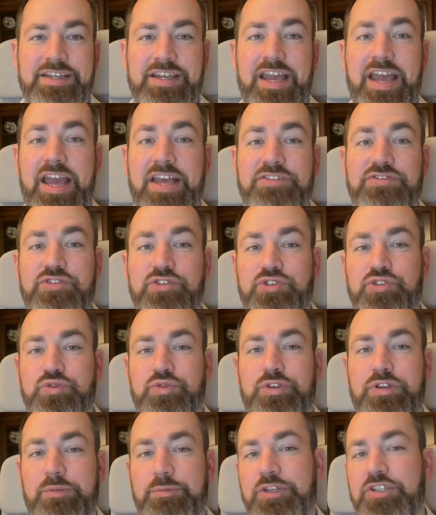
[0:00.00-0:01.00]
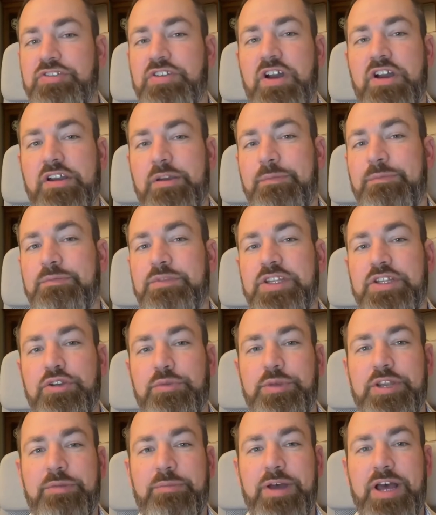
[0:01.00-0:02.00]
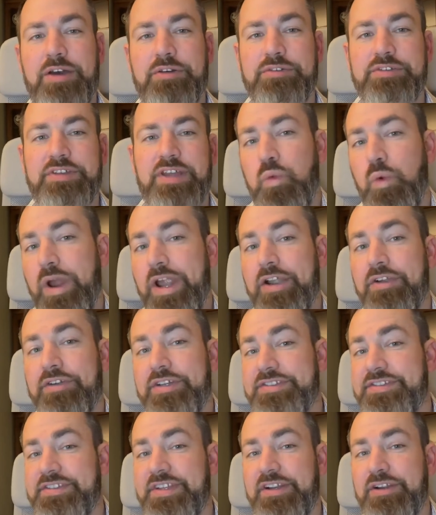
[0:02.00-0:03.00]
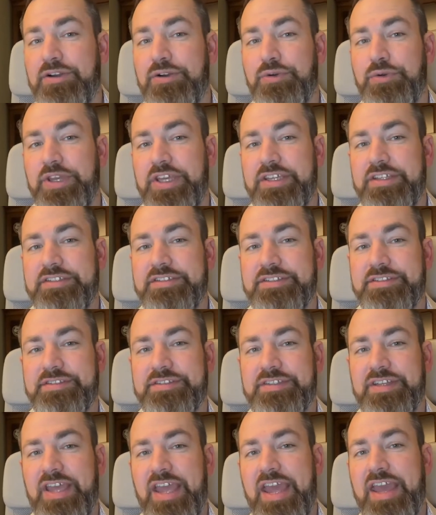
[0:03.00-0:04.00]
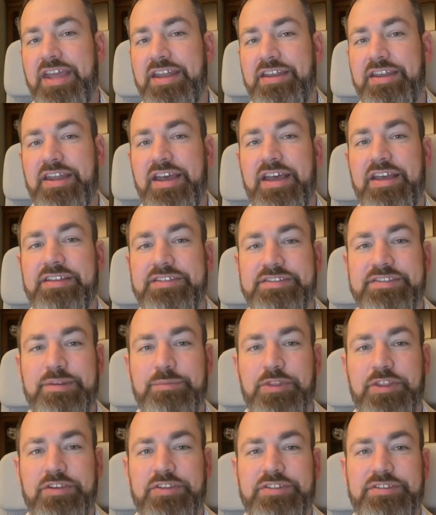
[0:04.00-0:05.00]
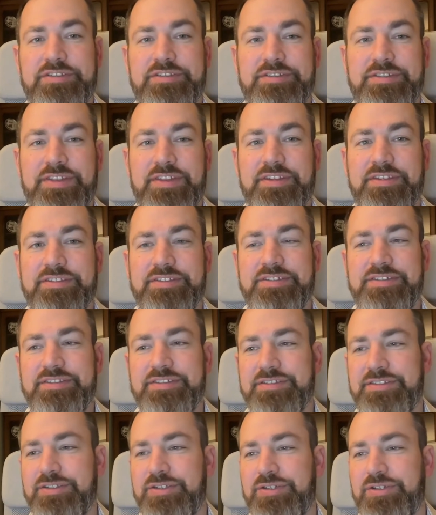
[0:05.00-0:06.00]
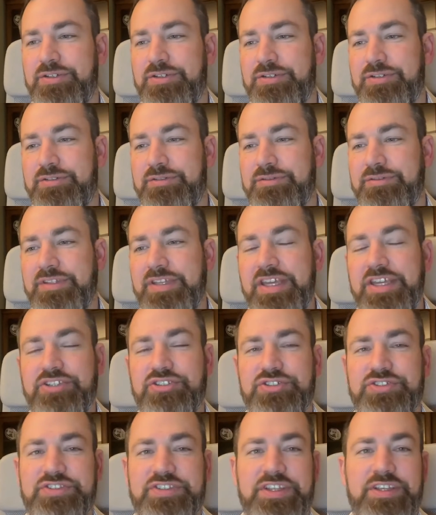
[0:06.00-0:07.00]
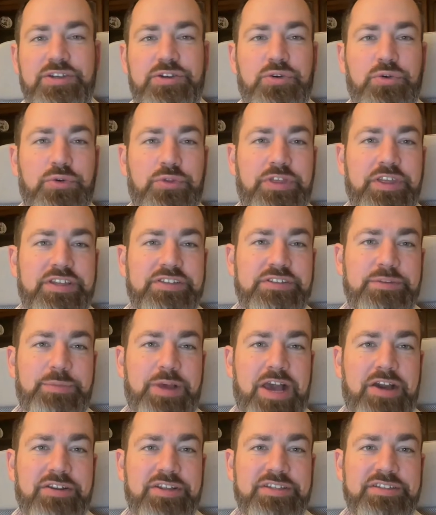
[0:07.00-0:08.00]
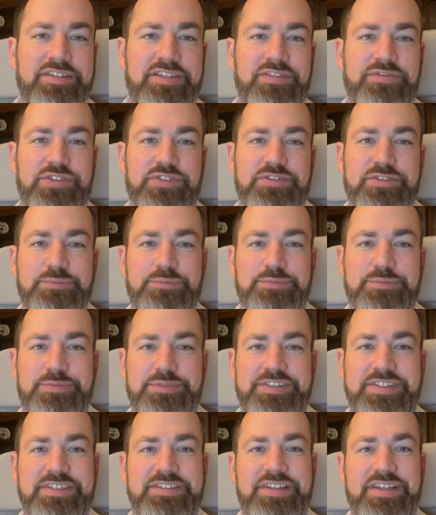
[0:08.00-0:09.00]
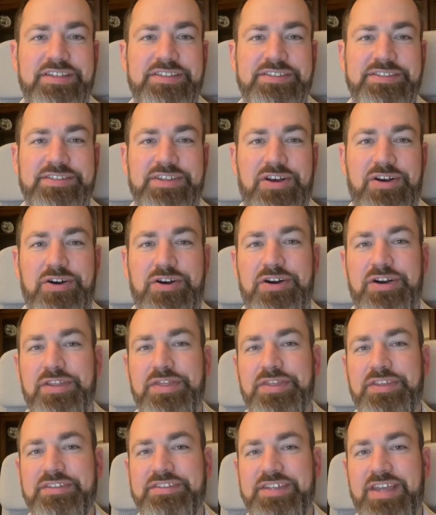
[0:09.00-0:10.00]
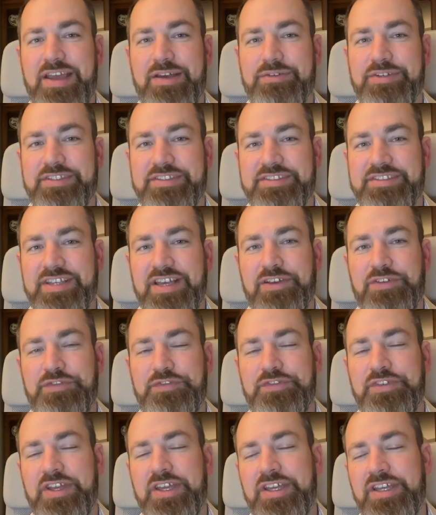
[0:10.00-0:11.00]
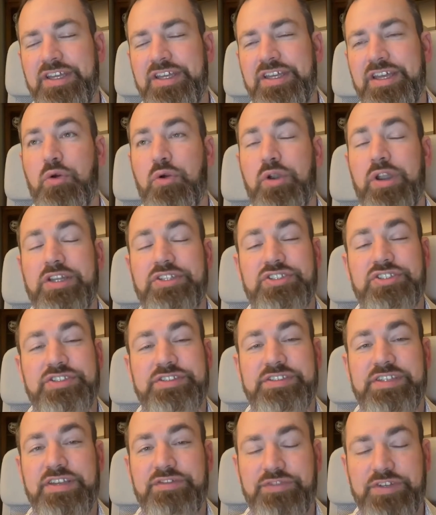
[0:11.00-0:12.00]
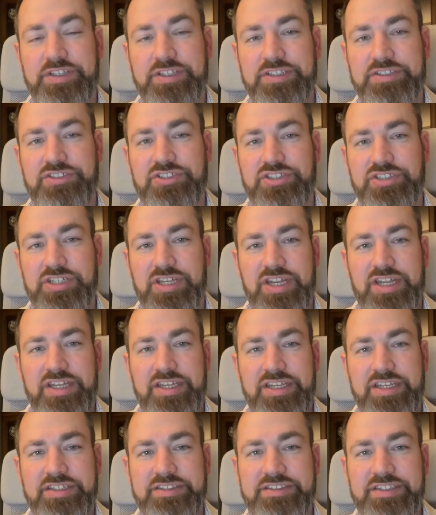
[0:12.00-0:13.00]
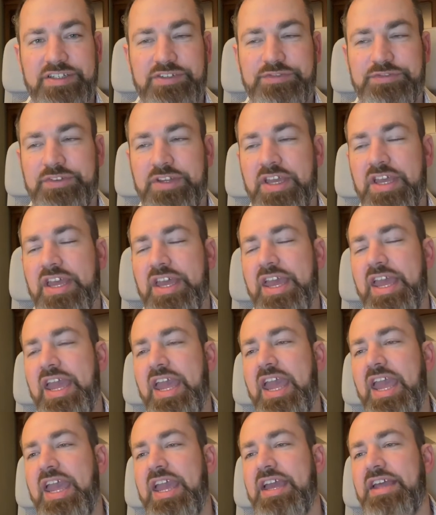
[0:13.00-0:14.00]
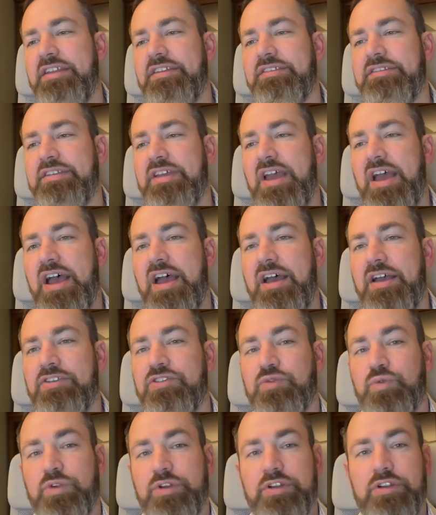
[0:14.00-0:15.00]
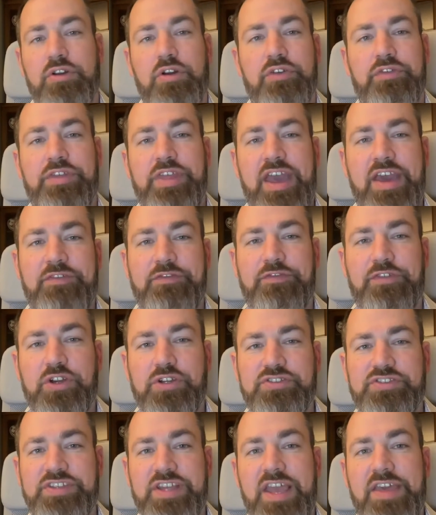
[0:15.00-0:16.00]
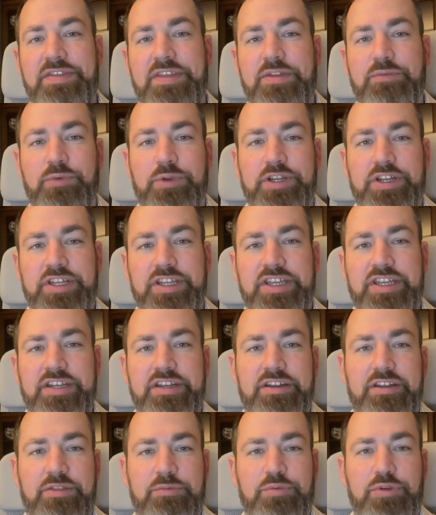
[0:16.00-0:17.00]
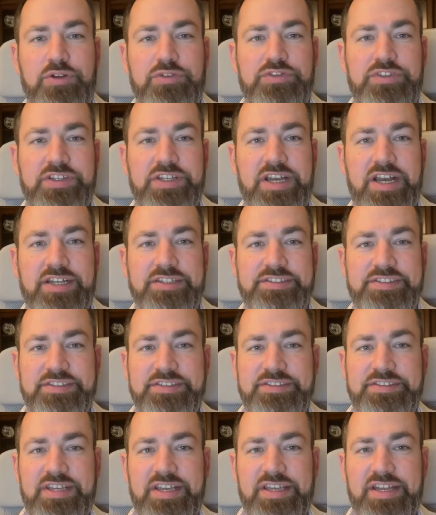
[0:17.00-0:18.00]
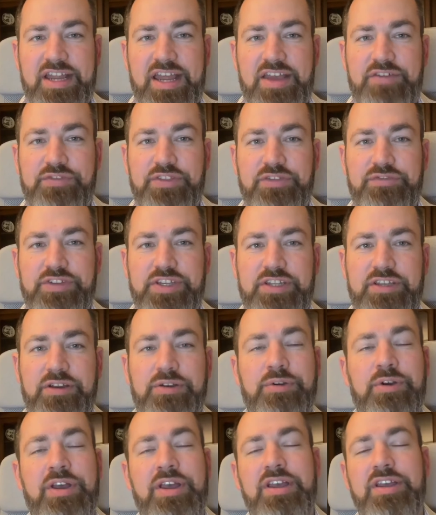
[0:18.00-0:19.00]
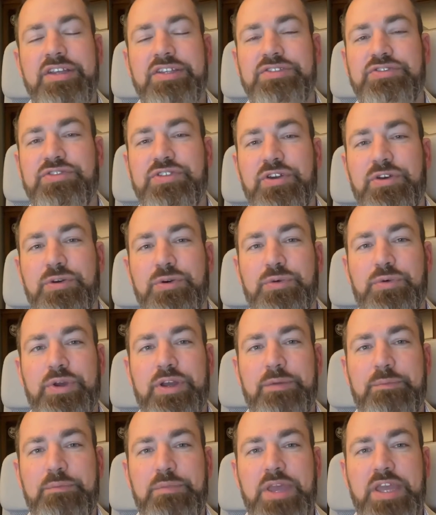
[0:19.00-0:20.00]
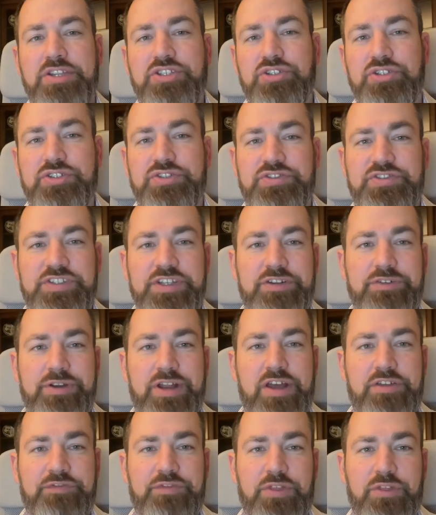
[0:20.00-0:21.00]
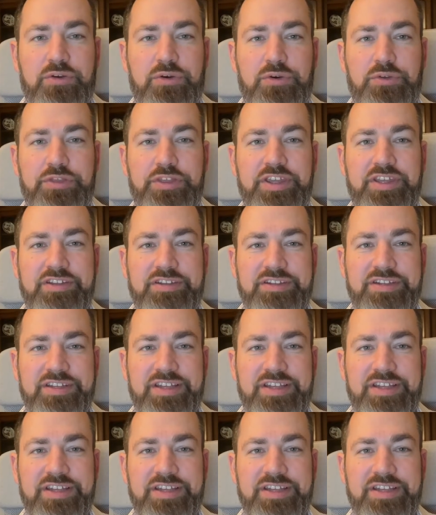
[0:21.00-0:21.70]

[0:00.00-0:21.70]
As usual, I'm going to talk a little bit about where Estero is and some of the interesting, cool things about it, give you some details on the town itself, or I should say village itself. And so we're going to go over that first, and then we're going to get into the pros and cons in the second half of the video. So make sure you stick around for the whole thing.